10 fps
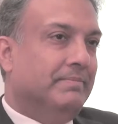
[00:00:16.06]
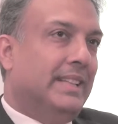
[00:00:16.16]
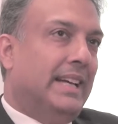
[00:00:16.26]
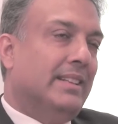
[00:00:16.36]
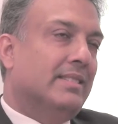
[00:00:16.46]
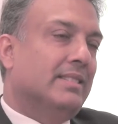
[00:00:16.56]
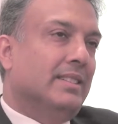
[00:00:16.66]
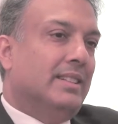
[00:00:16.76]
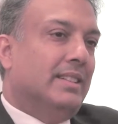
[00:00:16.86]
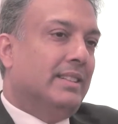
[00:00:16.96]
That's
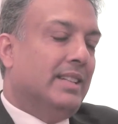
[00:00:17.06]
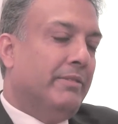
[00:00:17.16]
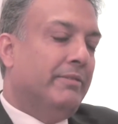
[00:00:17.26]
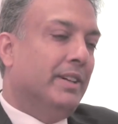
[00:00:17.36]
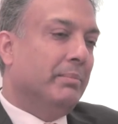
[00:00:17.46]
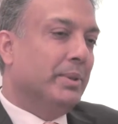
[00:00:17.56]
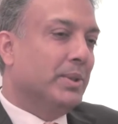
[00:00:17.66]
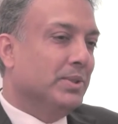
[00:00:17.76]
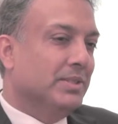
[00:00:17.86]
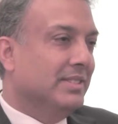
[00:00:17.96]
a tough one
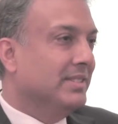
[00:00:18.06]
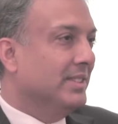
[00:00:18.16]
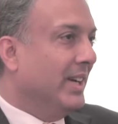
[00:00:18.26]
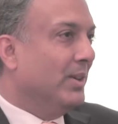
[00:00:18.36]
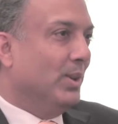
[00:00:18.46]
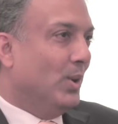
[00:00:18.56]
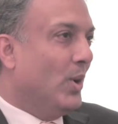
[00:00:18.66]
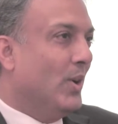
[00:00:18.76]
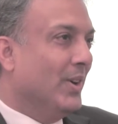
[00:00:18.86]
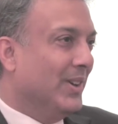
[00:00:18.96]
because this is now a
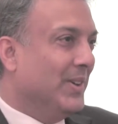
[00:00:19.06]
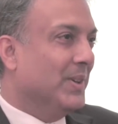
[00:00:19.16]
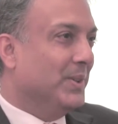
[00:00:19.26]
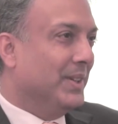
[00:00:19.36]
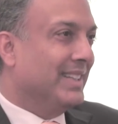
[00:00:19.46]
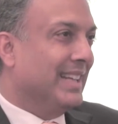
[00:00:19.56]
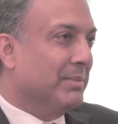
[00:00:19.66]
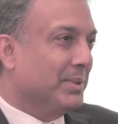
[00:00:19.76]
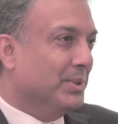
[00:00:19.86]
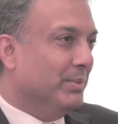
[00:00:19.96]
long
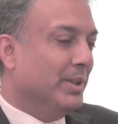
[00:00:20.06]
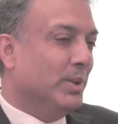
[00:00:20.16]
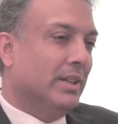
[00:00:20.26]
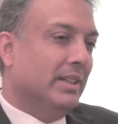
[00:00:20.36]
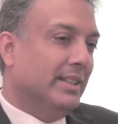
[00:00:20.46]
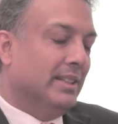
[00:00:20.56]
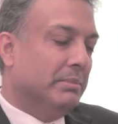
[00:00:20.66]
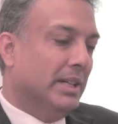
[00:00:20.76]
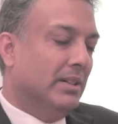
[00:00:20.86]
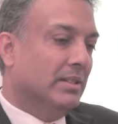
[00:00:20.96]
time ago. We're talking here
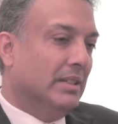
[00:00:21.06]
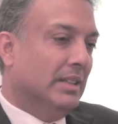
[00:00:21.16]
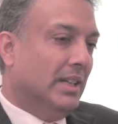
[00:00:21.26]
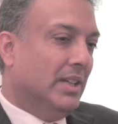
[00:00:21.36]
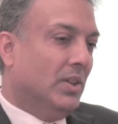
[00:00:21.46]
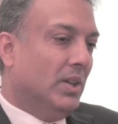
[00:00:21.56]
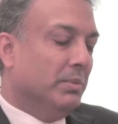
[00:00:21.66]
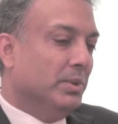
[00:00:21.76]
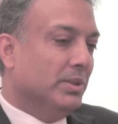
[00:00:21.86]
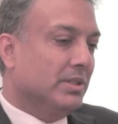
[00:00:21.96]
about
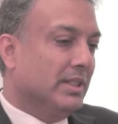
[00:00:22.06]
almost